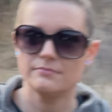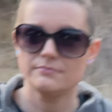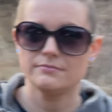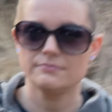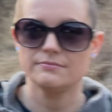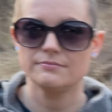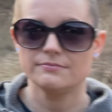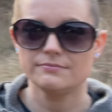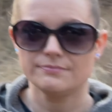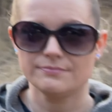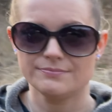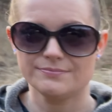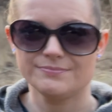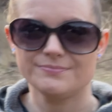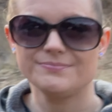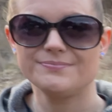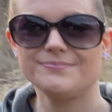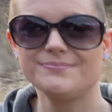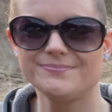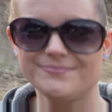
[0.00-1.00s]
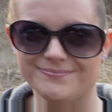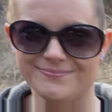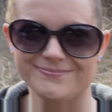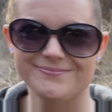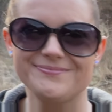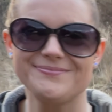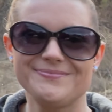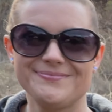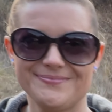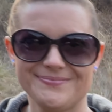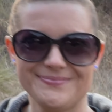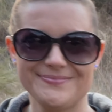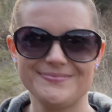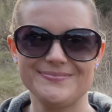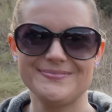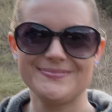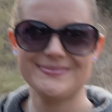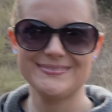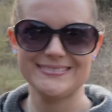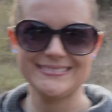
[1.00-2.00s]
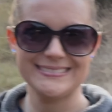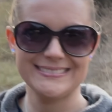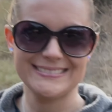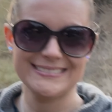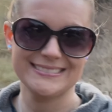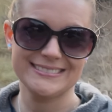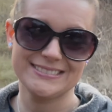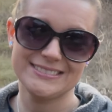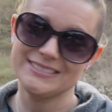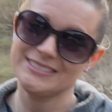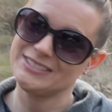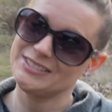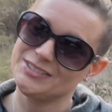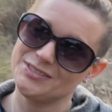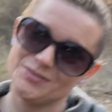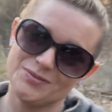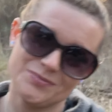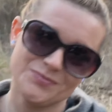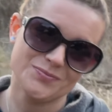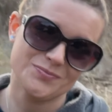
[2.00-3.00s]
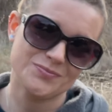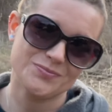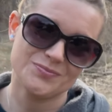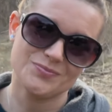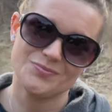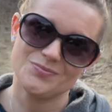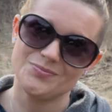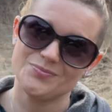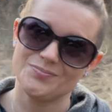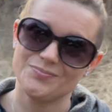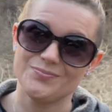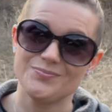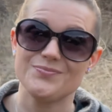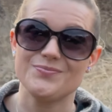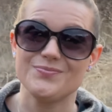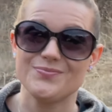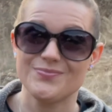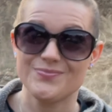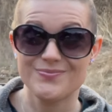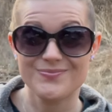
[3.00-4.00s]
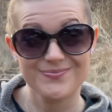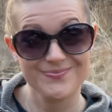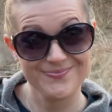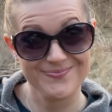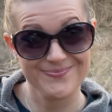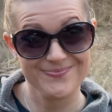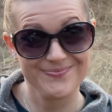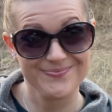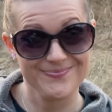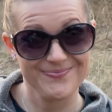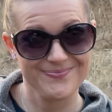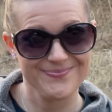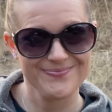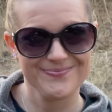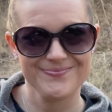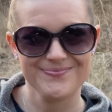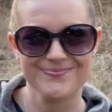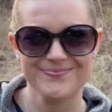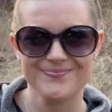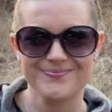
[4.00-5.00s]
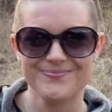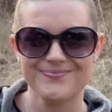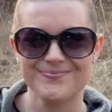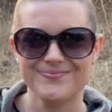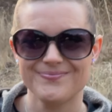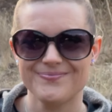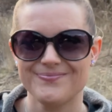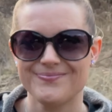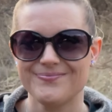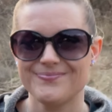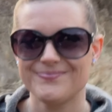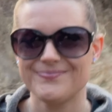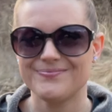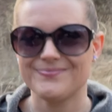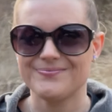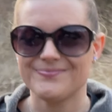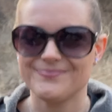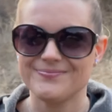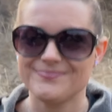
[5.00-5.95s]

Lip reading: No words are spoken by the person on screen.